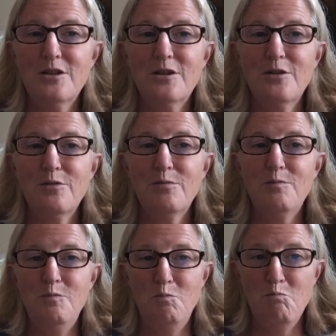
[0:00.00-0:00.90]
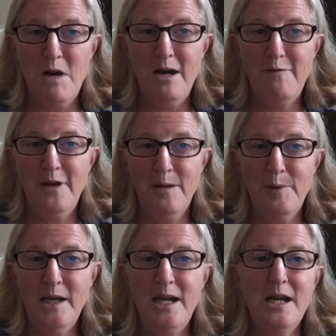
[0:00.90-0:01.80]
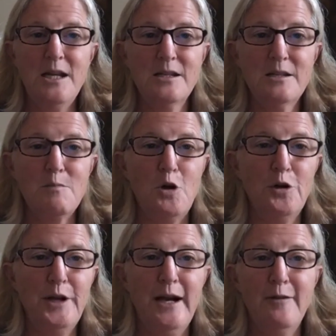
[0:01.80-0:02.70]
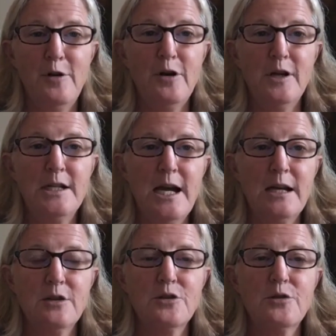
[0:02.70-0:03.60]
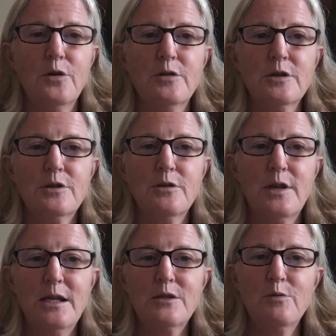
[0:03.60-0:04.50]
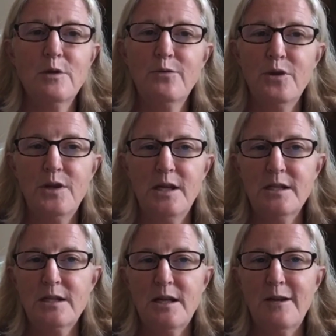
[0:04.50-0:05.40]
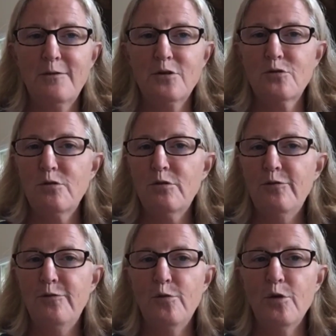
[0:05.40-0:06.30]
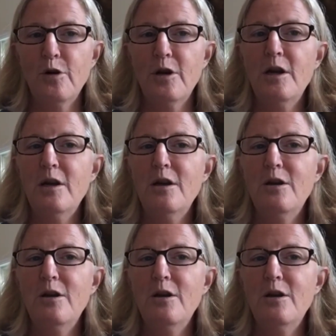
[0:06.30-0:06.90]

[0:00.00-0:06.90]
So my family has all died of heart attack and stroke, and so that's one of the things that I've controlled for